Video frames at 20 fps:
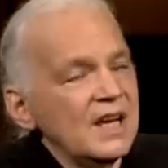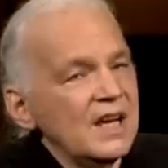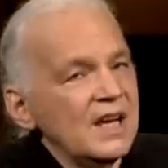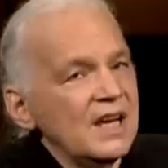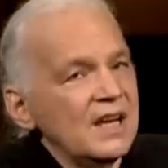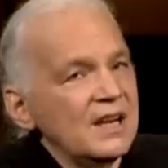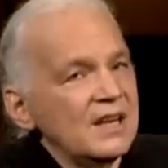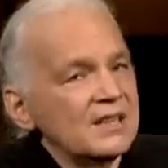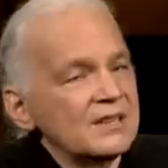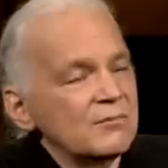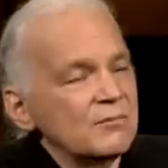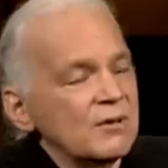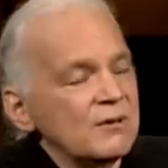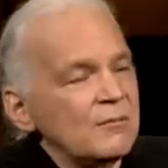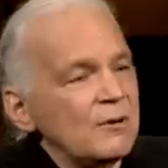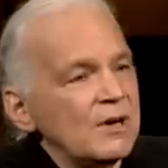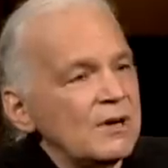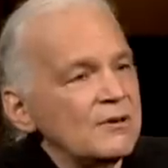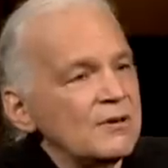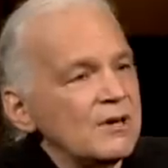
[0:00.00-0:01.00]
And I said, "Well,
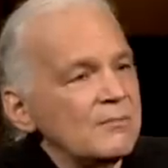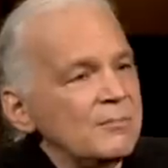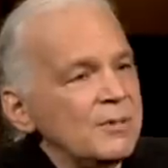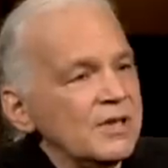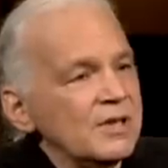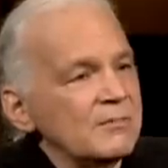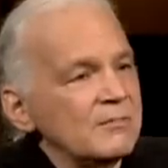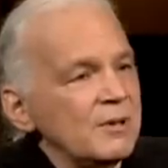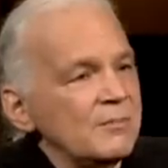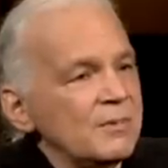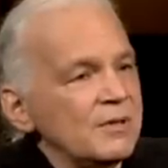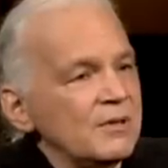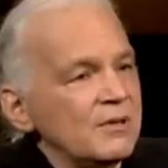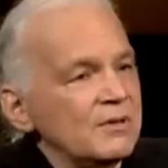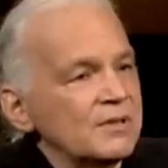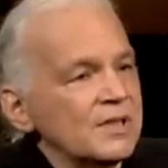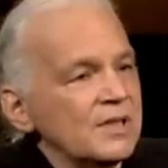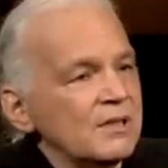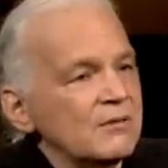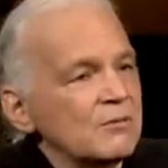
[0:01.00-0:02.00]
why don't I pick him up at the
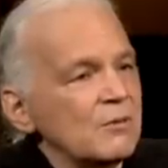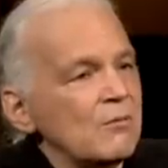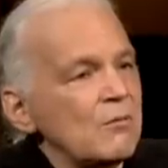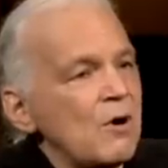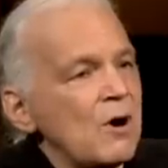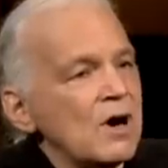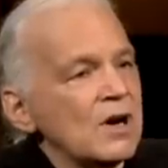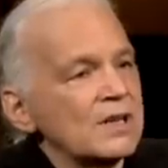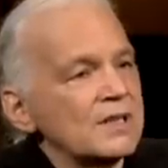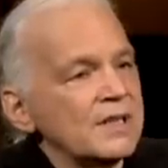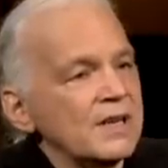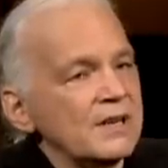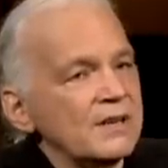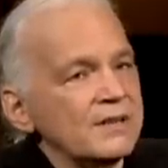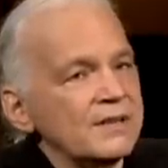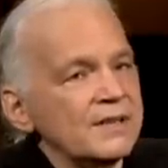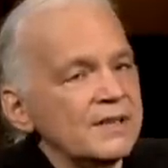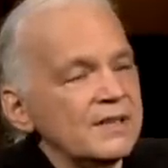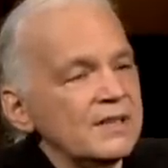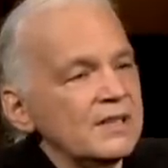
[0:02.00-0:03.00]
hotel and we'll walk
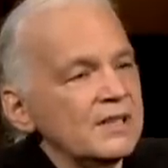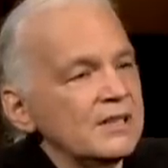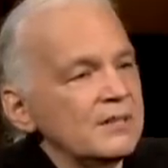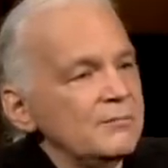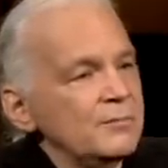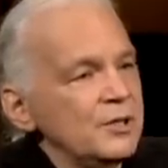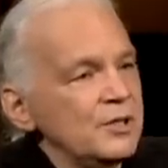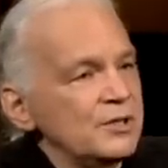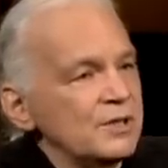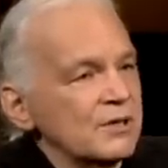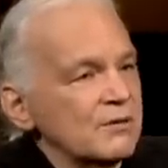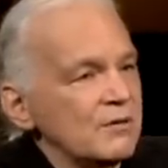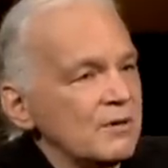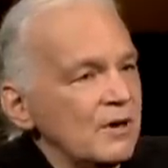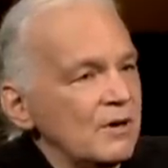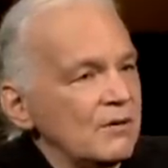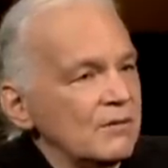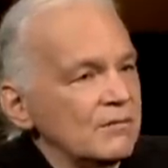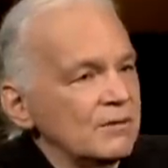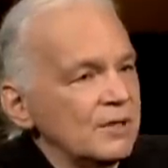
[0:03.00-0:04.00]
down Music
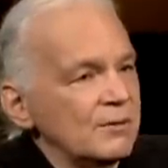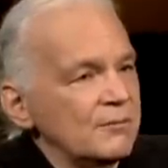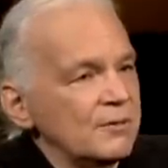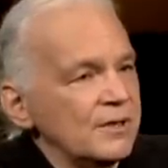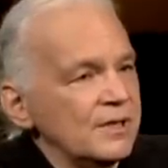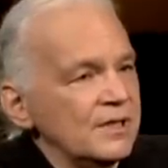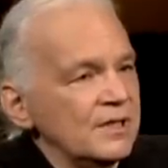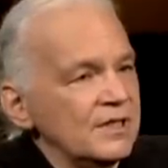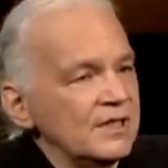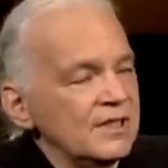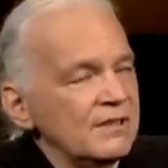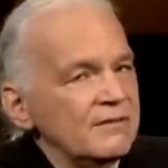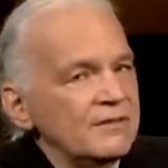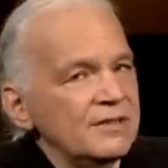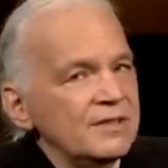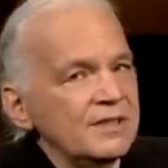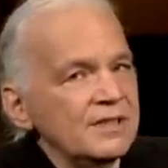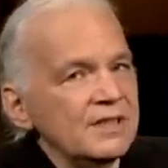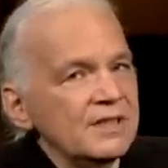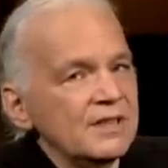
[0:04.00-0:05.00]
Row, where he
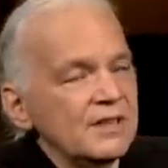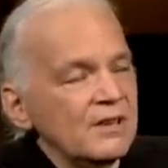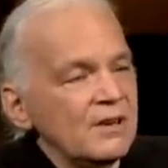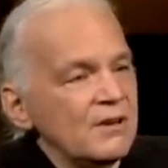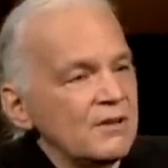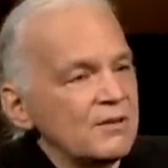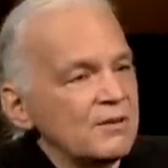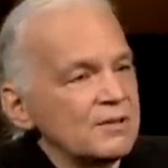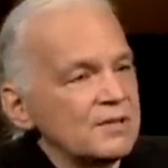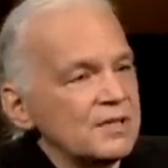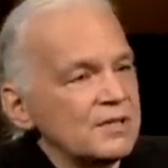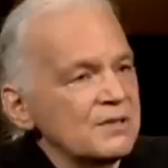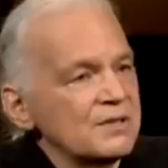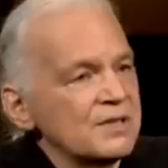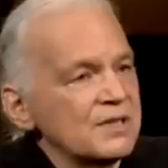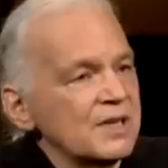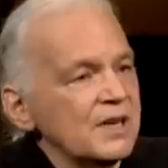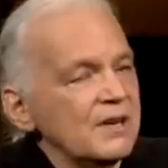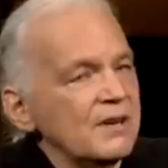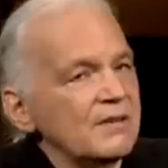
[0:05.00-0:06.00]
lived all those
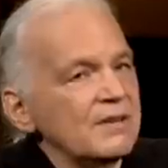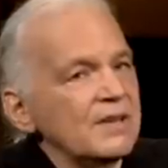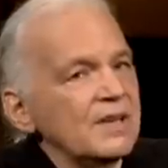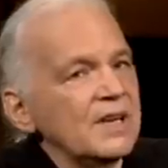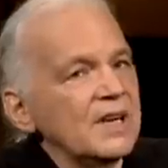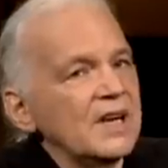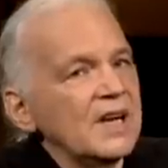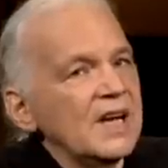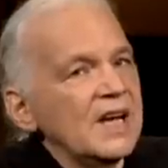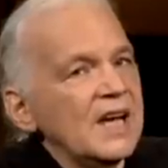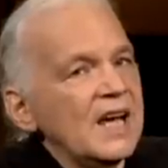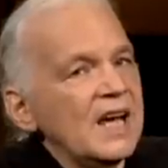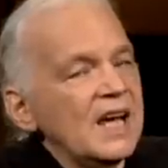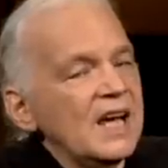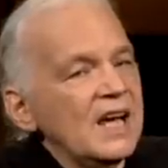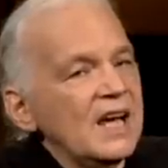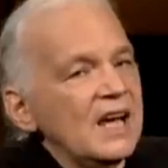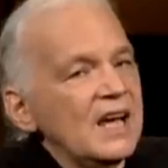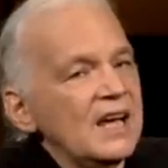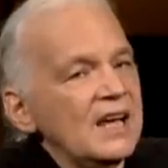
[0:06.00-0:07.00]
years ago."
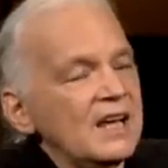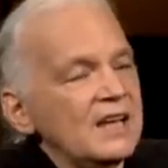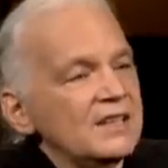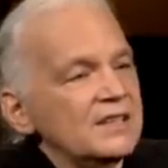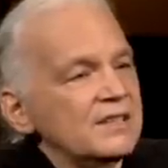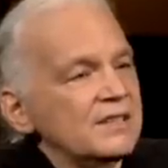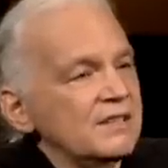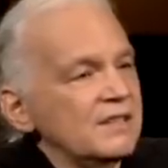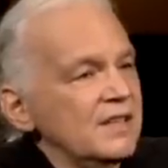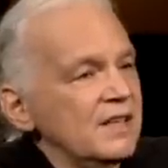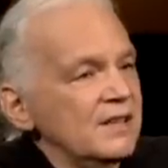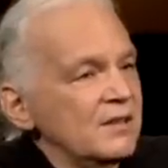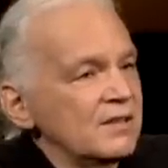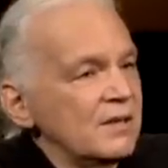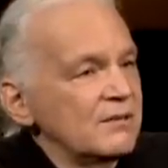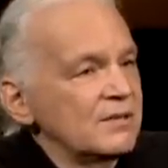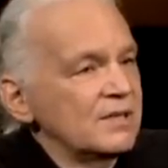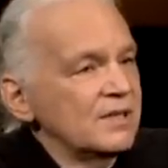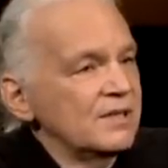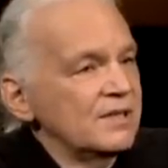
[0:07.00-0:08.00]
And he thought
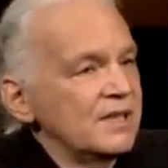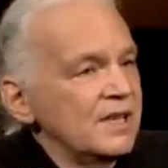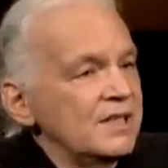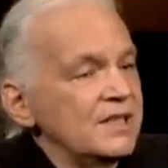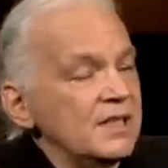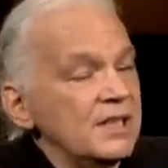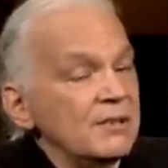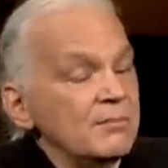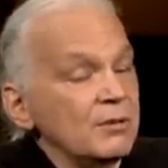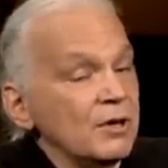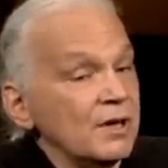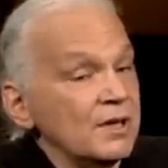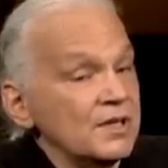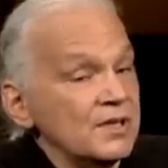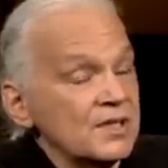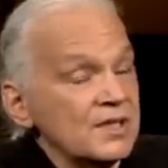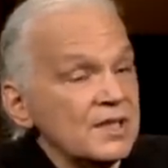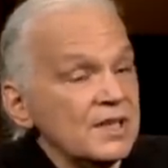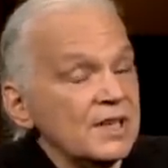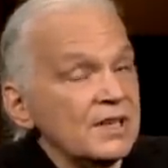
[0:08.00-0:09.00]
that was a good idea. He brought his
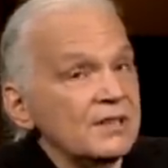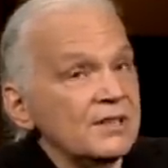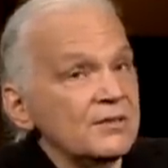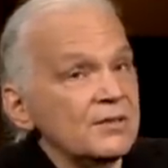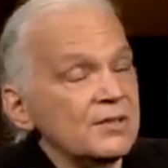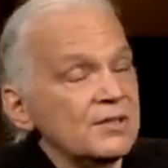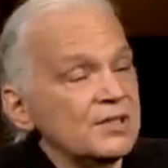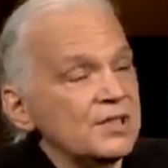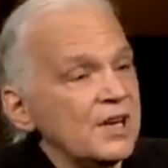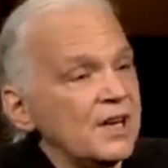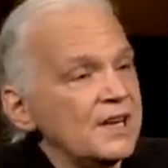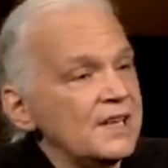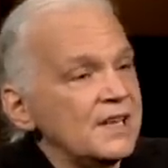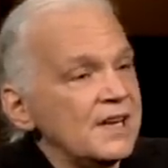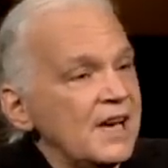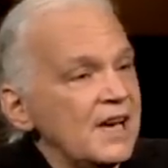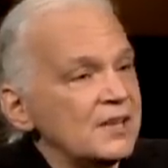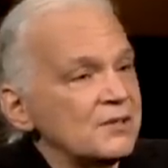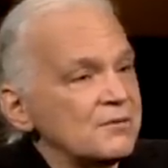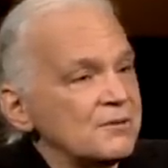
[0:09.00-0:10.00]
son, who's Johnny
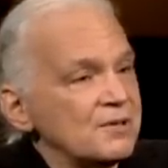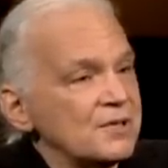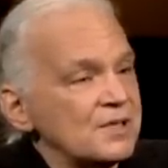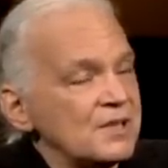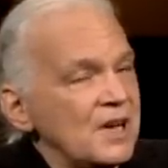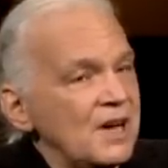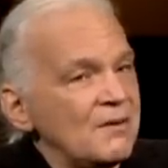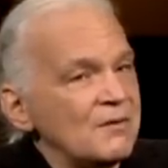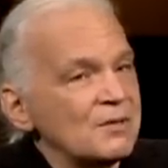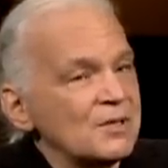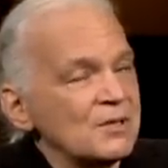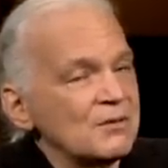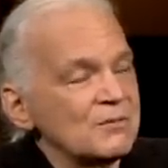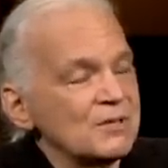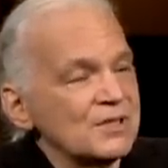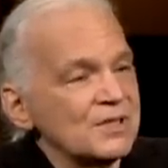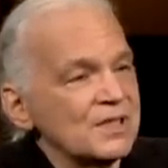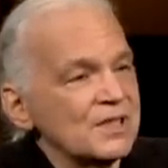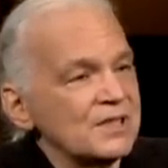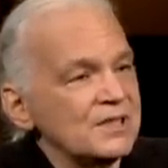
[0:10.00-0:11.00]
Cash Christopherson,
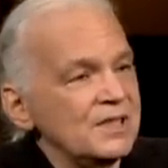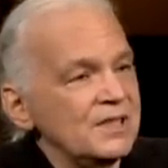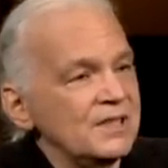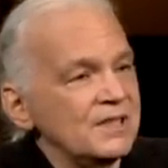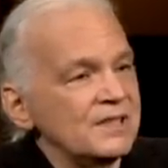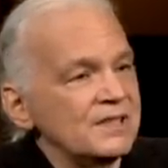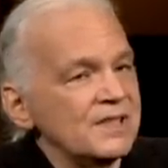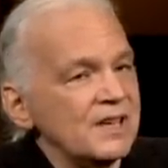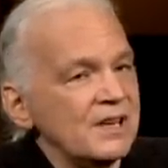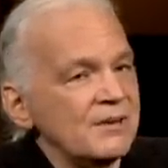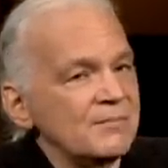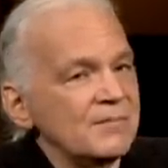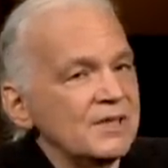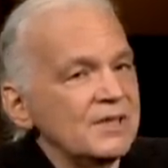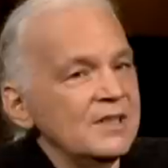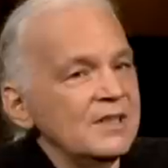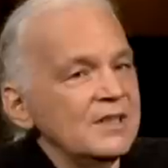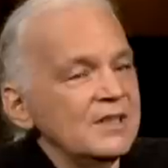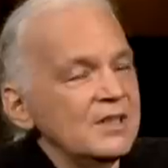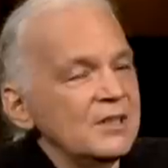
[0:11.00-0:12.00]
was 16 at the time,
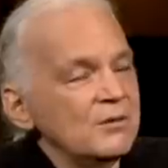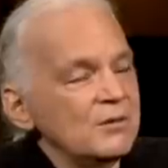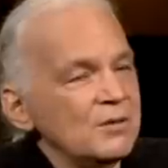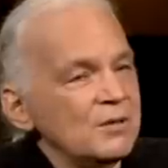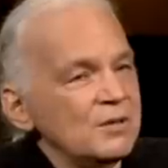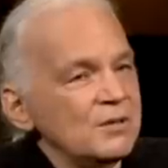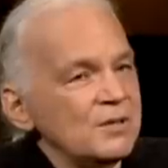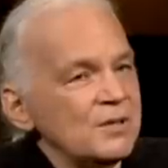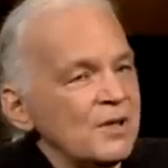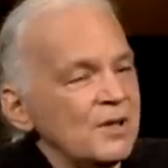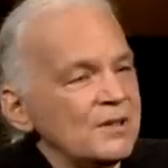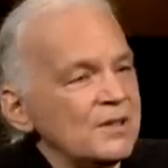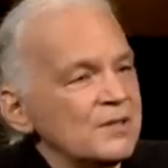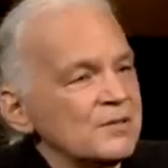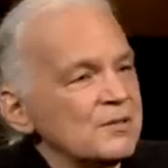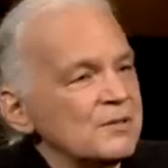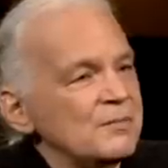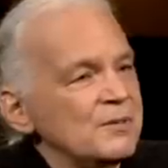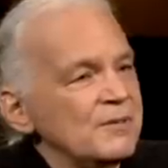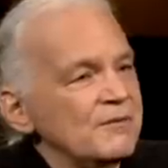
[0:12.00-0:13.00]
who thought
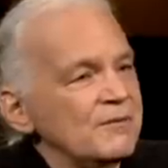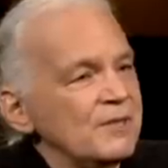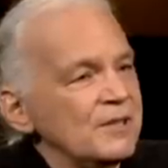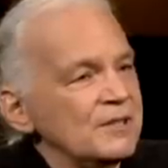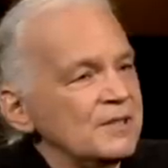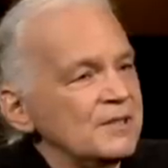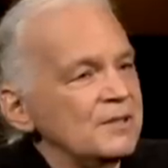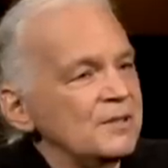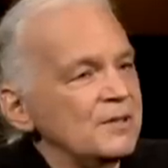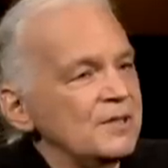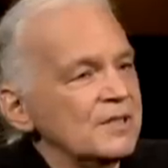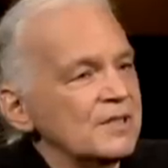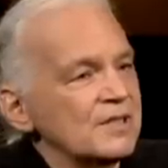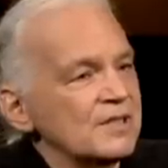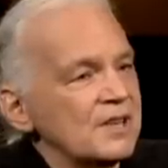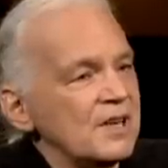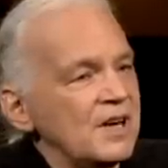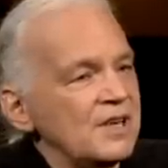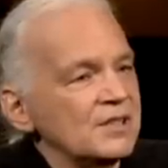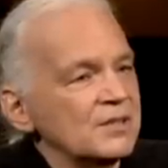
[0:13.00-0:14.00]
this would be fun to do it as
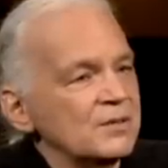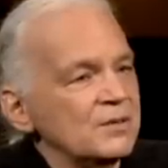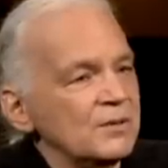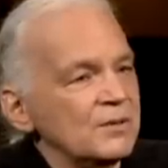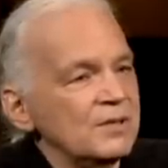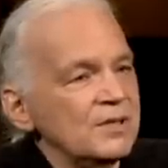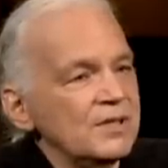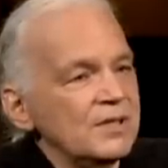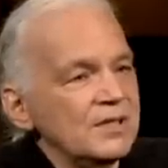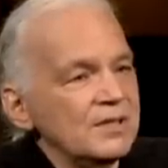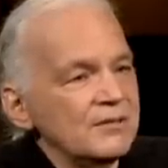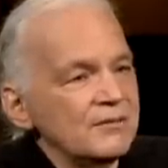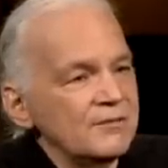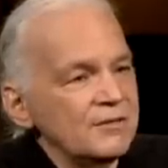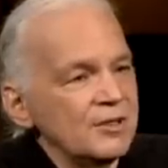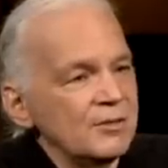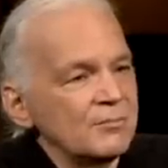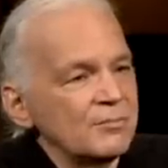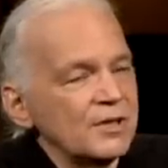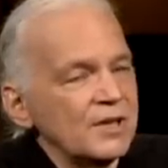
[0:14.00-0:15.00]
a high school
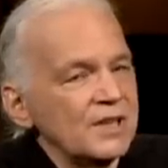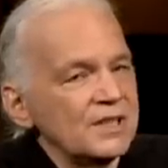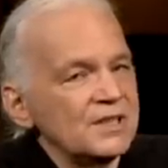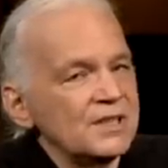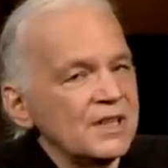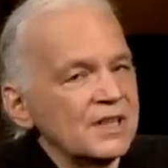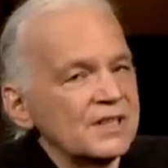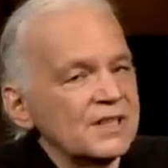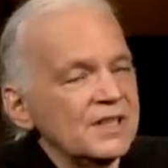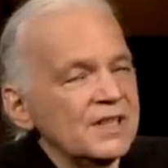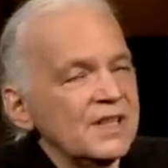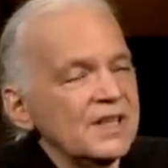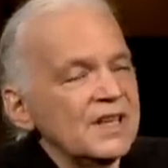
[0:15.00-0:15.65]
film project.